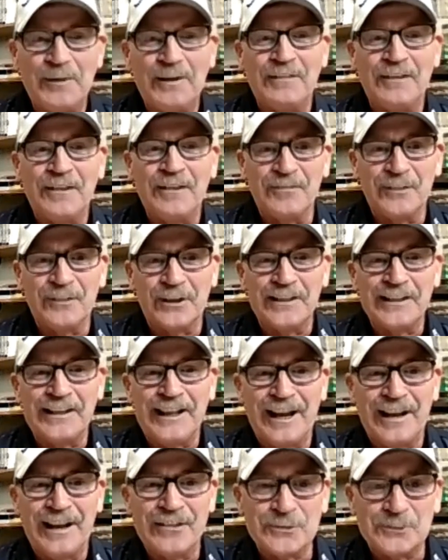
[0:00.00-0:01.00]
but
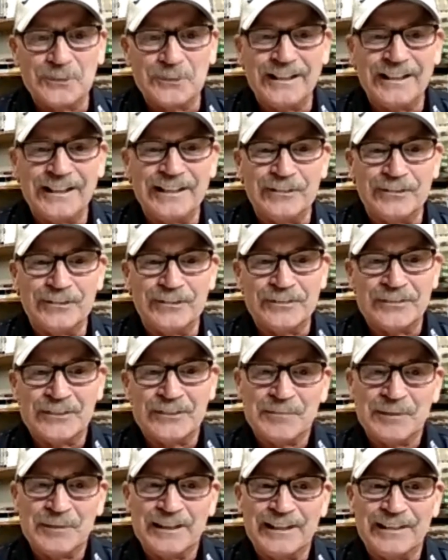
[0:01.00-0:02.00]
very casually you
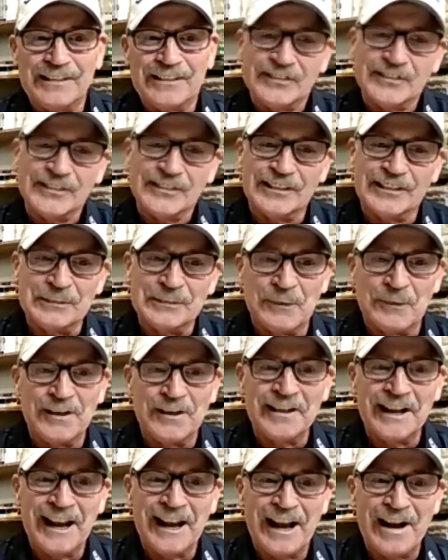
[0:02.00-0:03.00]
looked at me and you said, "You
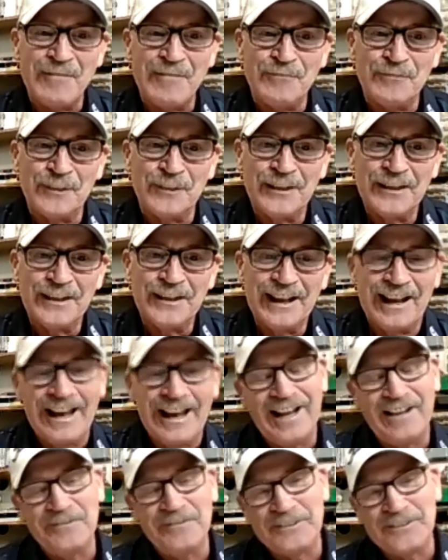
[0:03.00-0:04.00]
want half?"
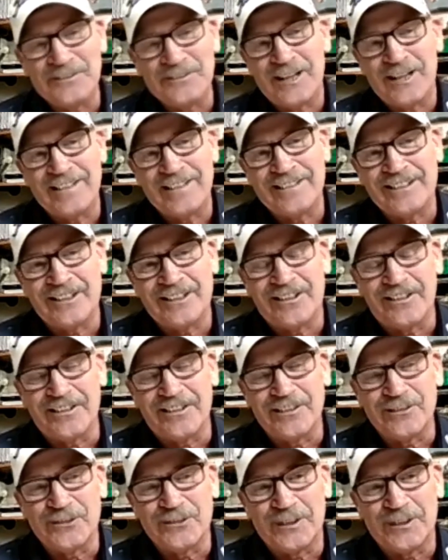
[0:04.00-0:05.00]
And we sat
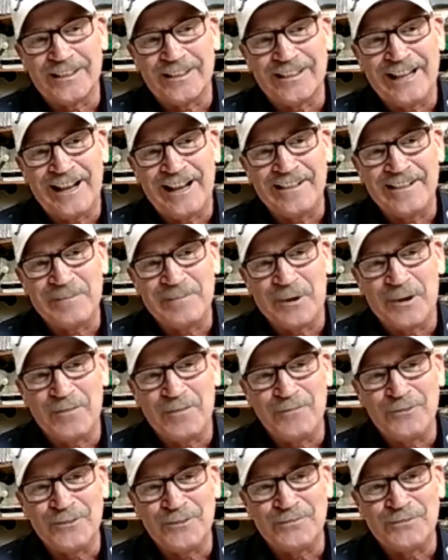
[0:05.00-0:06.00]
there and enjoyed a candy
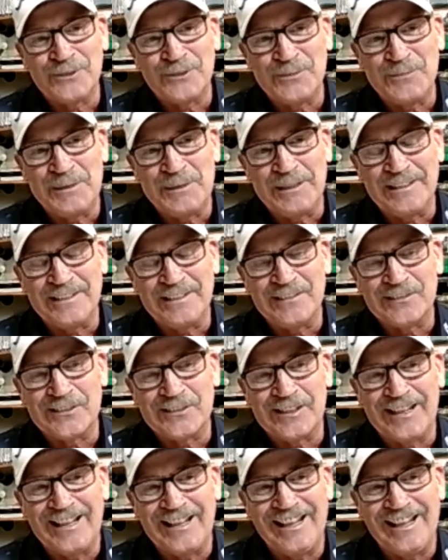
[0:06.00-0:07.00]
bar for a few
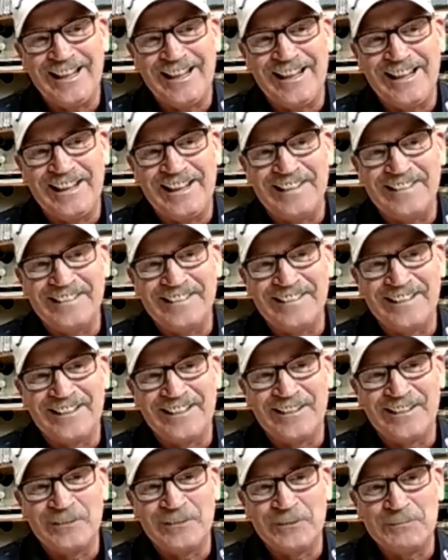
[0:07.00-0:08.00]
minutes. And
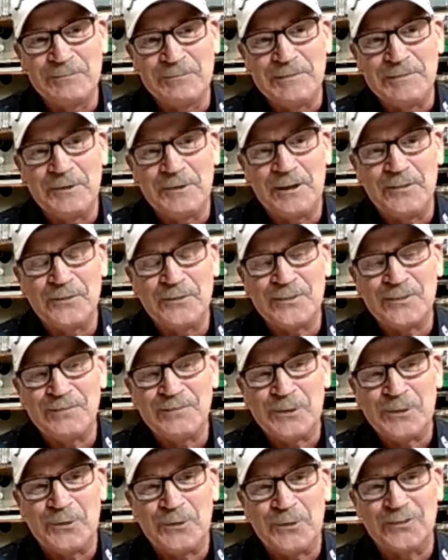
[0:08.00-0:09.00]
meanwhile,
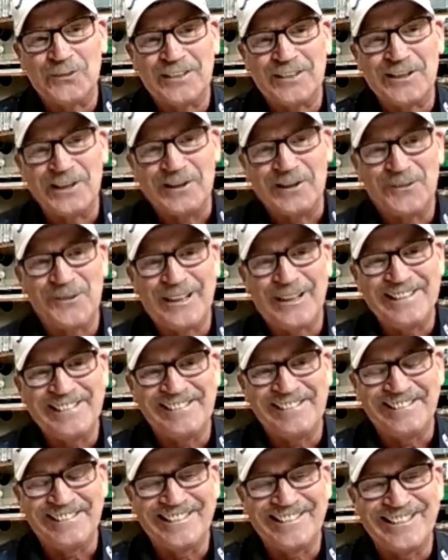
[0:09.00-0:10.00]
Steve Cole's out there
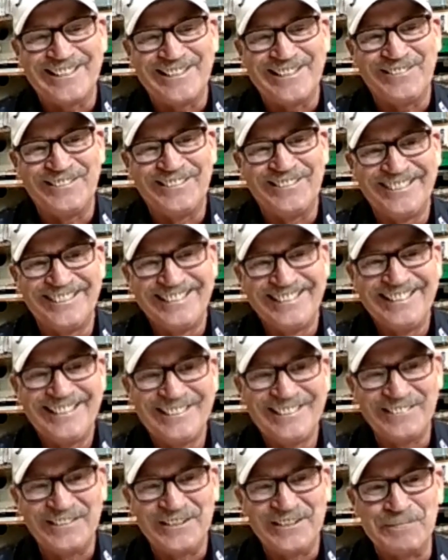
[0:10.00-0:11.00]
waiting on the tee
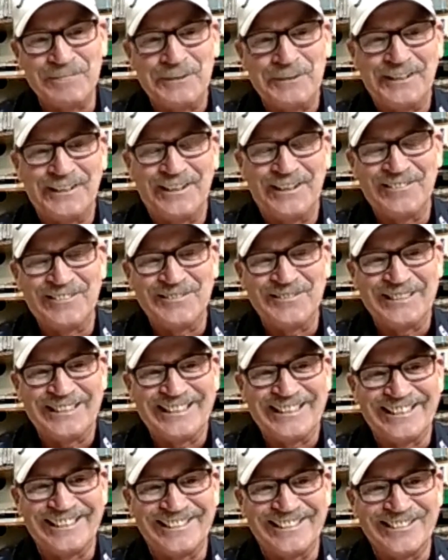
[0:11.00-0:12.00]
for the playoff to
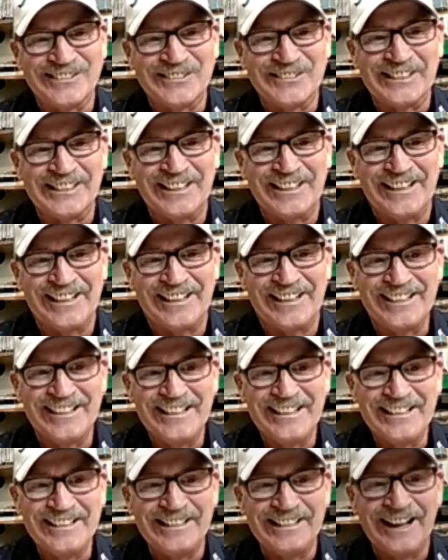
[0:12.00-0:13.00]
begin. So you kind
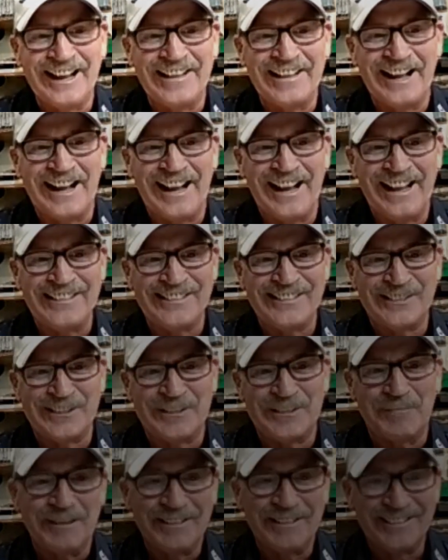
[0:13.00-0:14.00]
of
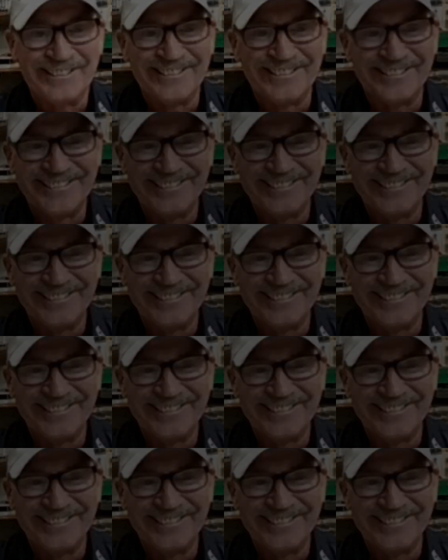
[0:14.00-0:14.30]
iced him.